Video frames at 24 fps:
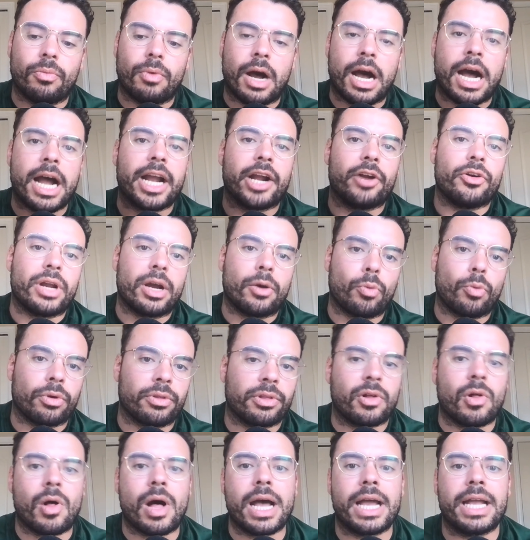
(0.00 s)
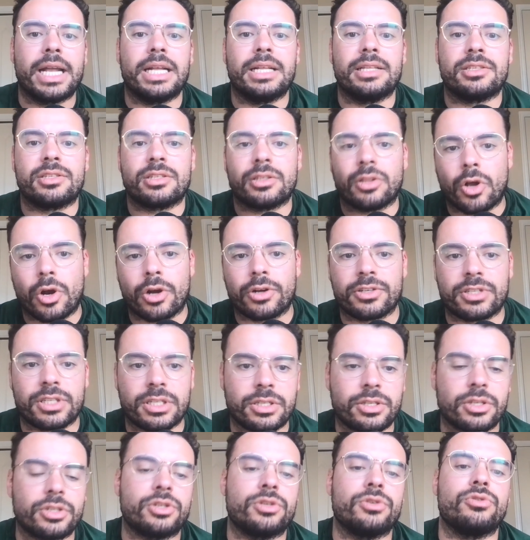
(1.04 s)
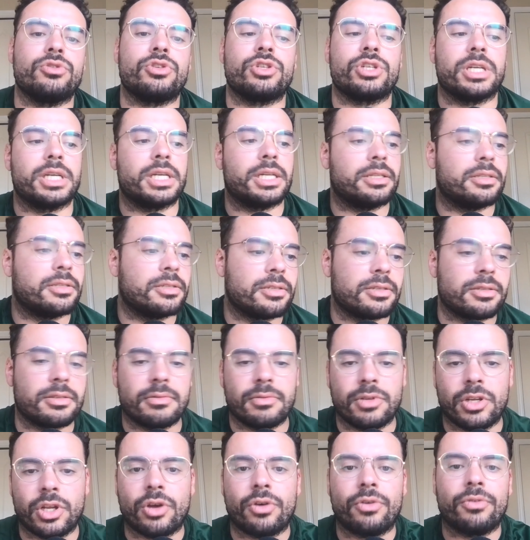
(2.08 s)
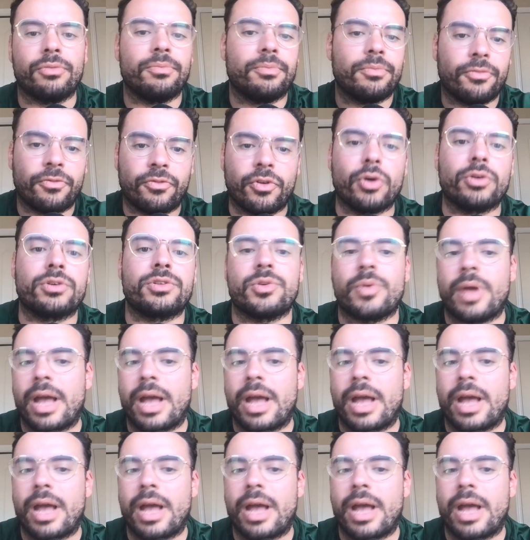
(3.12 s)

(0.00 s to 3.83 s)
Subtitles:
higher net worth clients, large institutions, folks who